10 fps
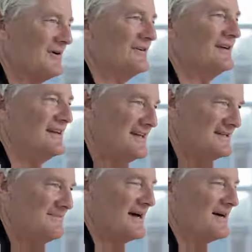on and heat
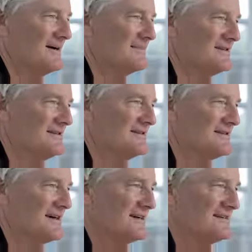it back up to the
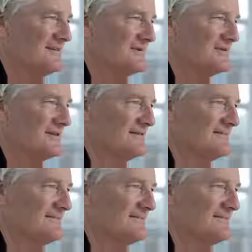desired temperature.